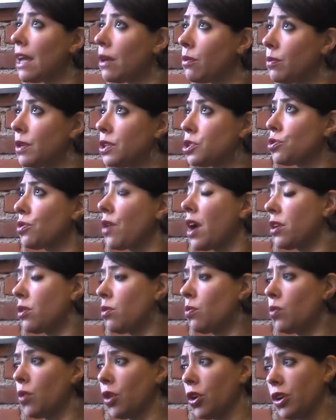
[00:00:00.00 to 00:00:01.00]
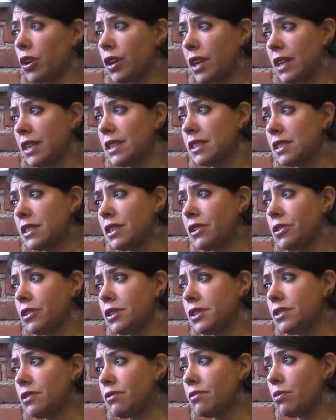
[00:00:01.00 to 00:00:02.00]
we try to work in a
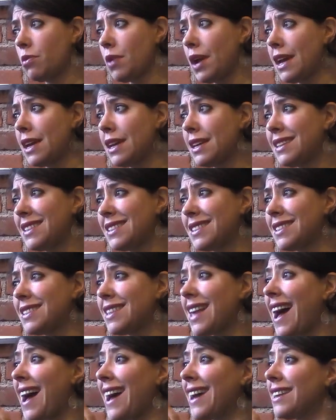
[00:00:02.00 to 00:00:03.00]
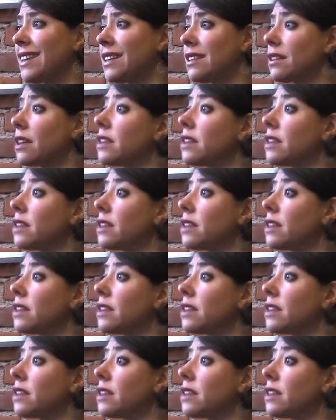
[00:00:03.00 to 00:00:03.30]
series of ways that,